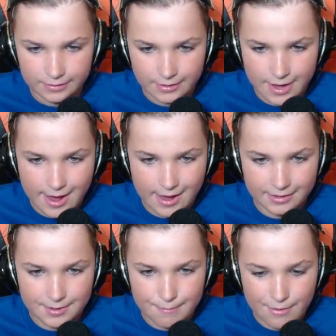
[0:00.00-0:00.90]
Yeah,
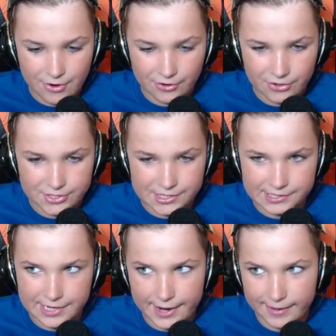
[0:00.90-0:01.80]
eat burgers and
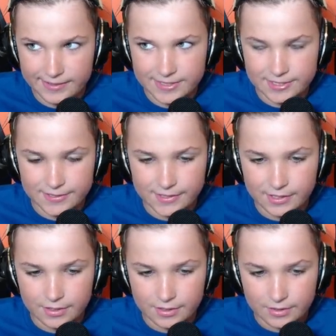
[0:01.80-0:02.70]
dance.
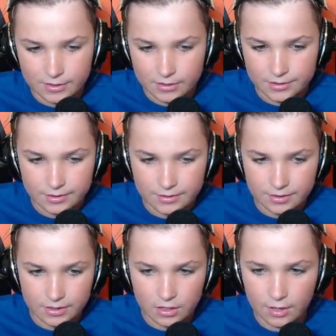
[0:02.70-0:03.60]

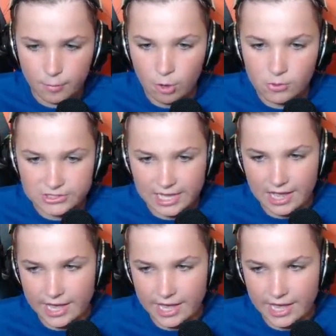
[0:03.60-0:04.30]
I'm almost at